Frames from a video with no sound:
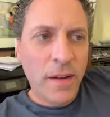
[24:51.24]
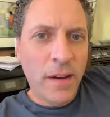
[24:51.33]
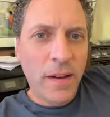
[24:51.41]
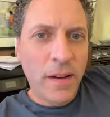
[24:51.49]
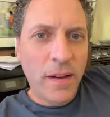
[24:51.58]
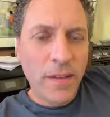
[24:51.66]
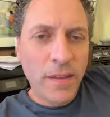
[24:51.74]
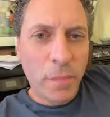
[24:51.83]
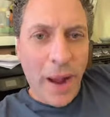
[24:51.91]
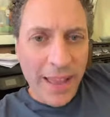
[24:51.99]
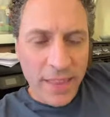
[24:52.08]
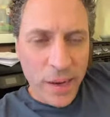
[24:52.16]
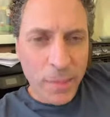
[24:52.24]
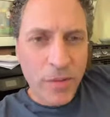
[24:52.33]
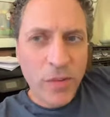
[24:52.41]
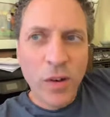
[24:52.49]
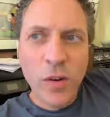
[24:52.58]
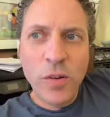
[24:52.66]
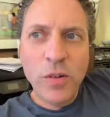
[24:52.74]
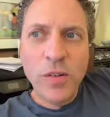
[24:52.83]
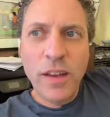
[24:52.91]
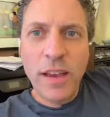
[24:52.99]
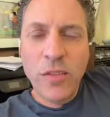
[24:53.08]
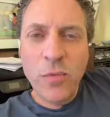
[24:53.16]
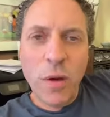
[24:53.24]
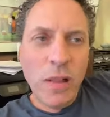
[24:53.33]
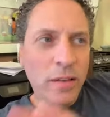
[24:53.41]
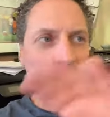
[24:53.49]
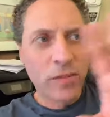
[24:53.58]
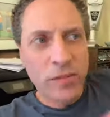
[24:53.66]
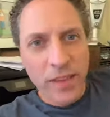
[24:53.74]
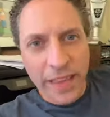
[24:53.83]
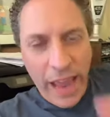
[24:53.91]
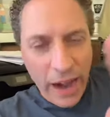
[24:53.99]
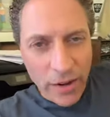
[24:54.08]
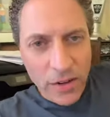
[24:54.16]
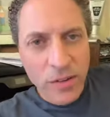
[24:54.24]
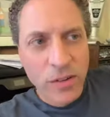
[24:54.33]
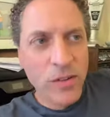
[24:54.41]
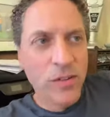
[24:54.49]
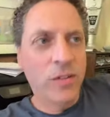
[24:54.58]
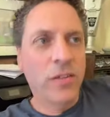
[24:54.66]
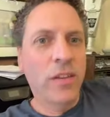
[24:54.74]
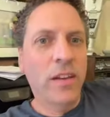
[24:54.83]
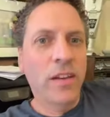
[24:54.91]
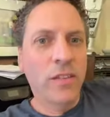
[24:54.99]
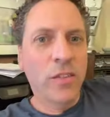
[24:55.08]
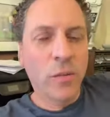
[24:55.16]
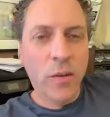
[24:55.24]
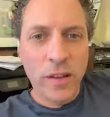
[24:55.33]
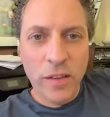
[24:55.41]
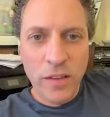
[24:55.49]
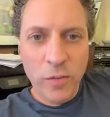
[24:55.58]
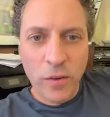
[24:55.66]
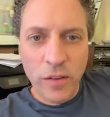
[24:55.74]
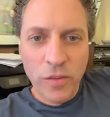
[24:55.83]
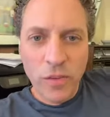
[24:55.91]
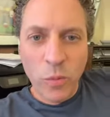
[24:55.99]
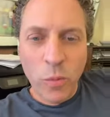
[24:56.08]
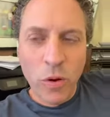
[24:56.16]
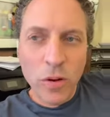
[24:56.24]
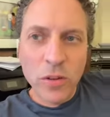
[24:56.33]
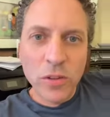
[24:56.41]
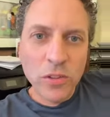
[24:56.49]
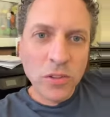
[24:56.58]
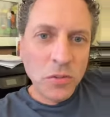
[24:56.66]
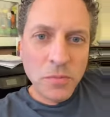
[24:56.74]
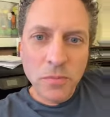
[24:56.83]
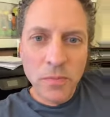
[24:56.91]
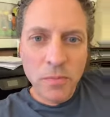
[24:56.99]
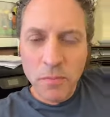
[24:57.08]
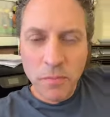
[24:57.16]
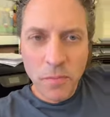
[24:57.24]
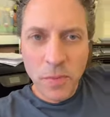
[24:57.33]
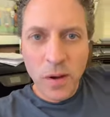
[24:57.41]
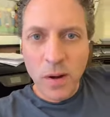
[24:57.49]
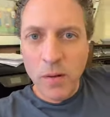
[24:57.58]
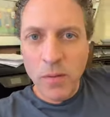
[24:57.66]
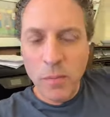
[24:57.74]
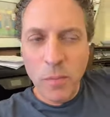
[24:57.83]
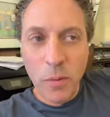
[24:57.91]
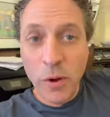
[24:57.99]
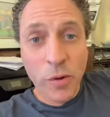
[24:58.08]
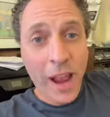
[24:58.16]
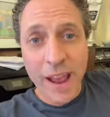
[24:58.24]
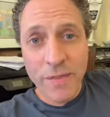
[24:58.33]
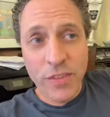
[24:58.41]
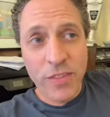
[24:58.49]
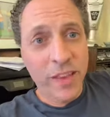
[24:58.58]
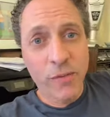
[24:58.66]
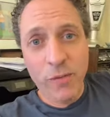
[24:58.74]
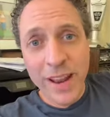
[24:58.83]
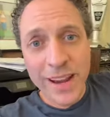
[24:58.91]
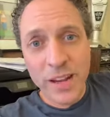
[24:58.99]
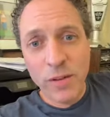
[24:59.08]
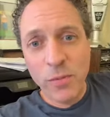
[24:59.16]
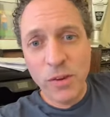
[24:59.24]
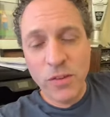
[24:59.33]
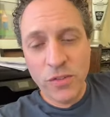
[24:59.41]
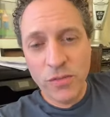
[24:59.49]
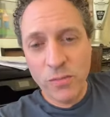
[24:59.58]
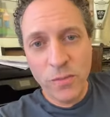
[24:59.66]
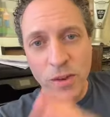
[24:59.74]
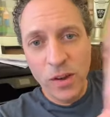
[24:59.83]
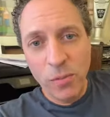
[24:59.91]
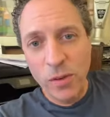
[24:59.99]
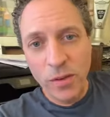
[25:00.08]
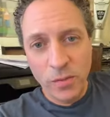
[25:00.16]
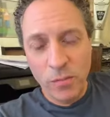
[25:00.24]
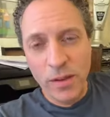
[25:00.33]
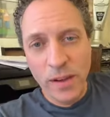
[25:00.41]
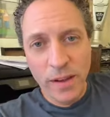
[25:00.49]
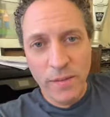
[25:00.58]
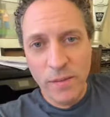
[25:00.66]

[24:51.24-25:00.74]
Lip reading: the pilot episode as well as the characters, as well as the world, you know, but we don't have the thing written. We just, we